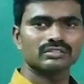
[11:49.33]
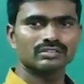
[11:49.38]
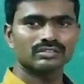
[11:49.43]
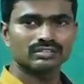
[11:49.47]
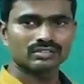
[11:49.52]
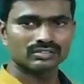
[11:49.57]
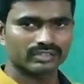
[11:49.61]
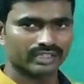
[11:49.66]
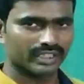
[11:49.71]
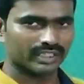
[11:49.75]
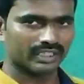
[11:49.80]

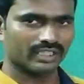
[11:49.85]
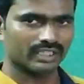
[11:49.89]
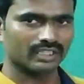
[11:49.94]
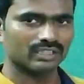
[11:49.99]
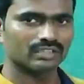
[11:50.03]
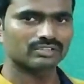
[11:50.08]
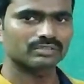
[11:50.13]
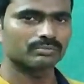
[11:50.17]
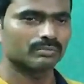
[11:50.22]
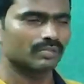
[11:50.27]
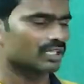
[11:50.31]
circle,
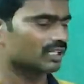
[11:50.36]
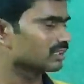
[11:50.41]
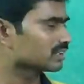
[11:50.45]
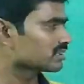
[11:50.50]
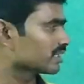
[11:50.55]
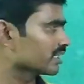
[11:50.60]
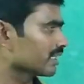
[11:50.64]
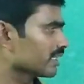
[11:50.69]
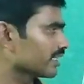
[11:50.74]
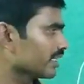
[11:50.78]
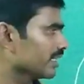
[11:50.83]
small
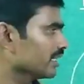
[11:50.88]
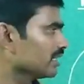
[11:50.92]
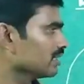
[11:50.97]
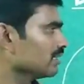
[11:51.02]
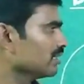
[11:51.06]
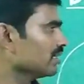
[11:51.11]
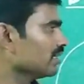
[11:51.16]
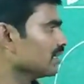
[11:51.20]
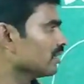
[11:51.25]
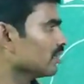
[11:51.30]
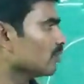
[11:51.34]
circle.
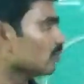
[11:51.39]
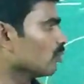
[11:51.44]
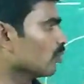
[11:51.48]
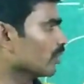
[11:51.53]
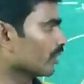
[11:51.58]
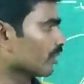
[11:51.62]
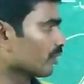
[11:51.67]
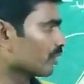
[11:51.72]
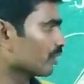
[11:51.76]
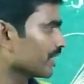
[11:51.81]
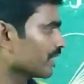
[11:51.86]

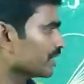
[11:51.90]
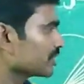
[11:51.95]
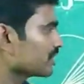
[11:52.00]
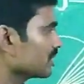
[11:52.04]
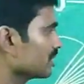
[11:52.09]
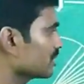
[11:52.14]
One rotation